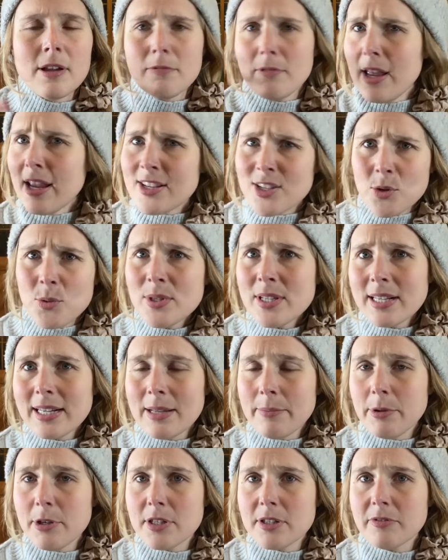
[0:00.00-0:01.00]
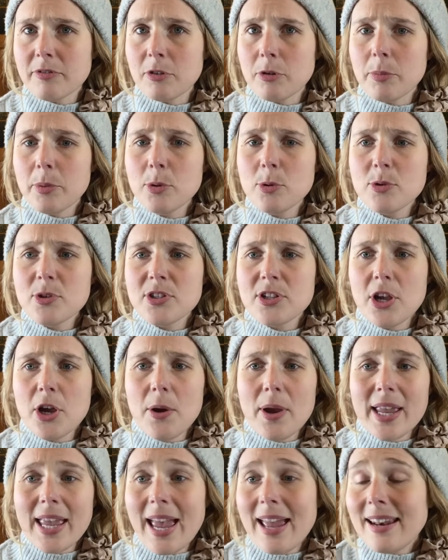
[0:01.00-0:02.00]
exquisitely beautiful, but also,
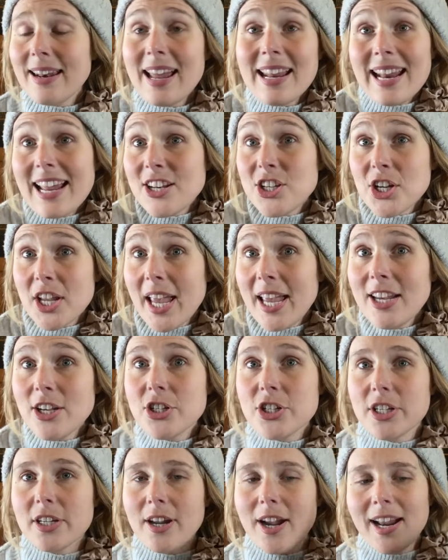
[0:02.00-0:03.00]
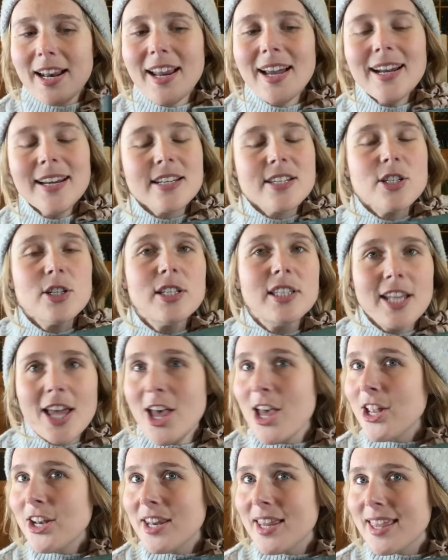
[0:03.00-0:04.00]
again, an education. I like to
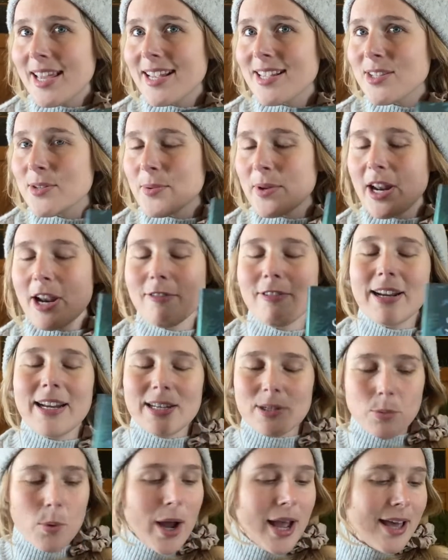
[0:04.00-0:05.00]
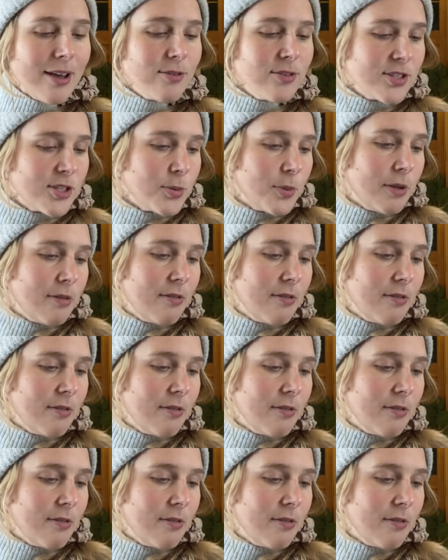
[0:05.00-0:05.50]
learn things when I read. Why else do we